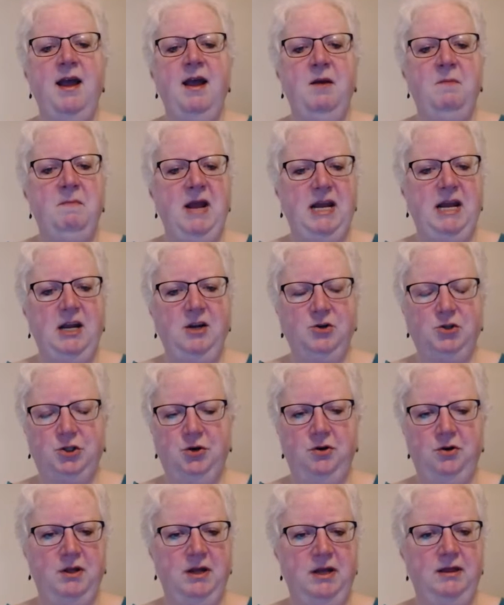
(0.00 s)
making
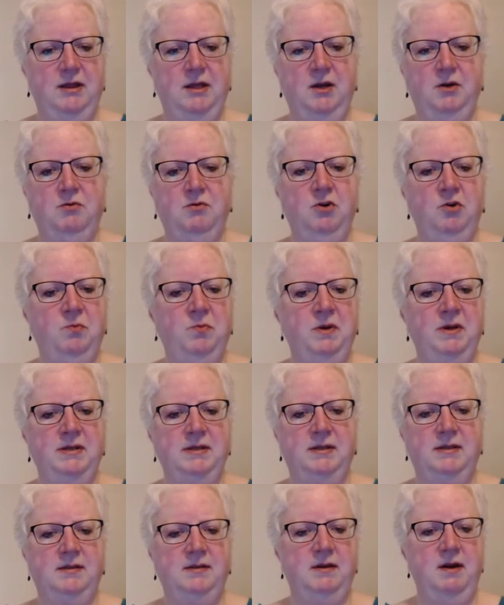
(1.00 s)
sure that the group
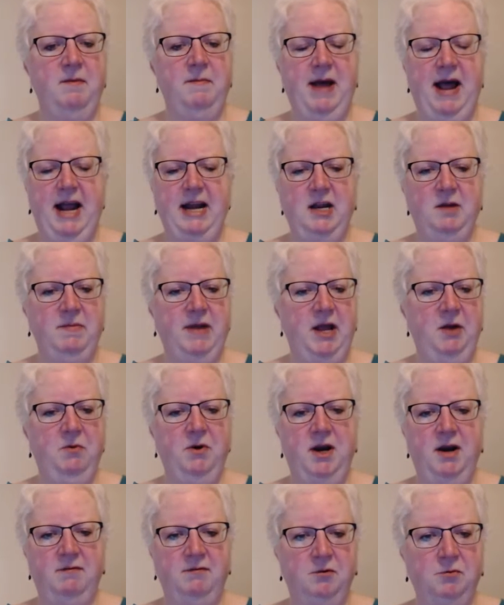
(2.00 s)
is abiding by
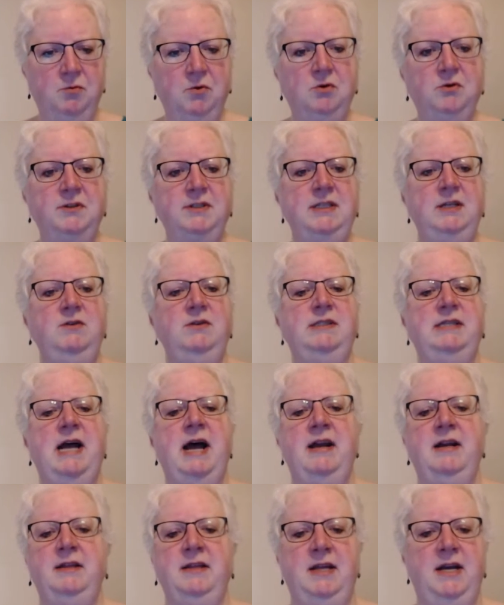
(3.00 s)
whatever rules you
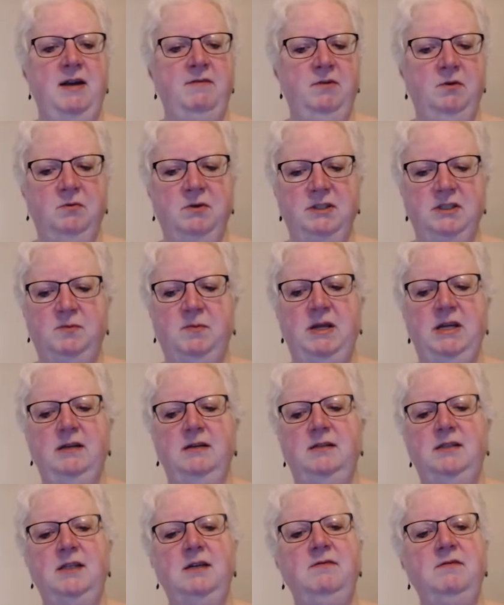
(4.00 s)
set and that everyone's being
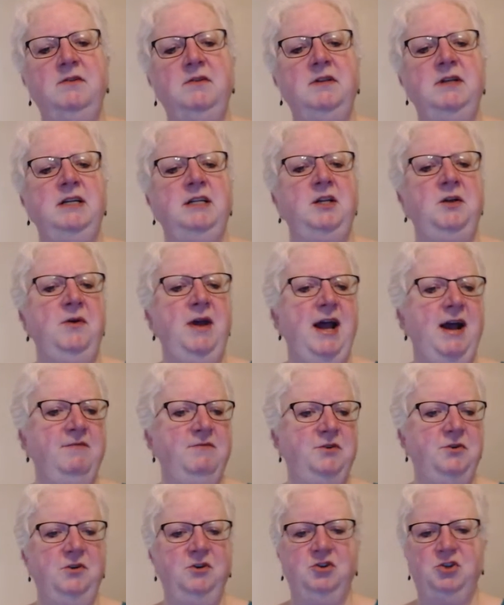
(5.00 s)
civil, and you have
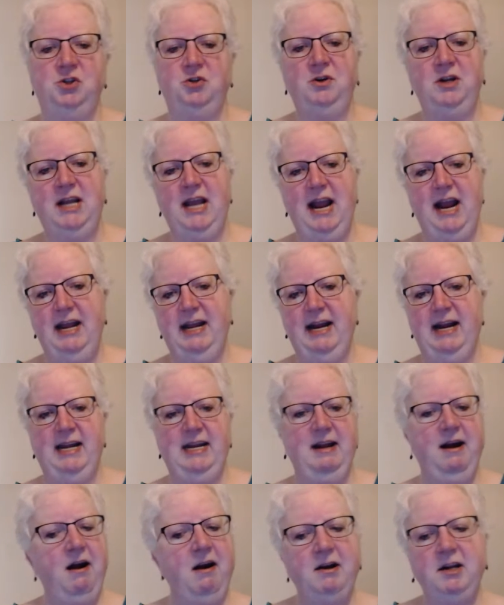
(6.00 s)
to adjudicate
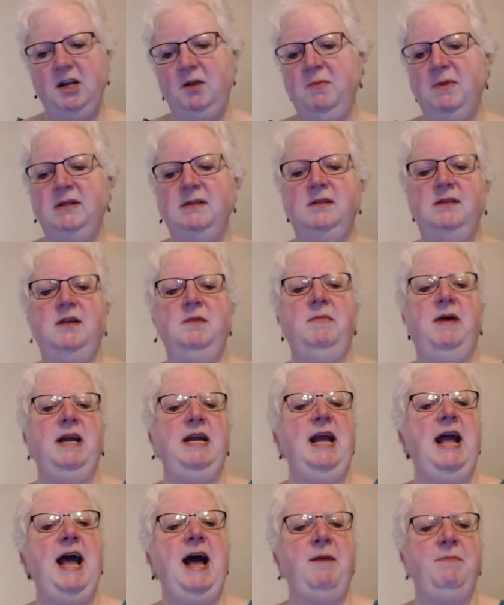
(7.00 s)
any arguments that
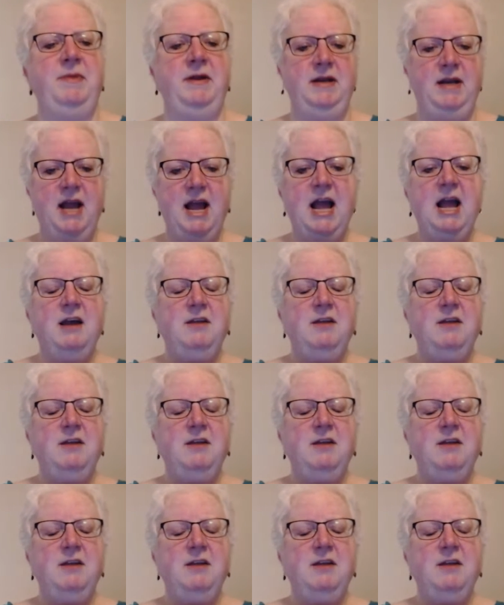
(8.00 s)
might happen.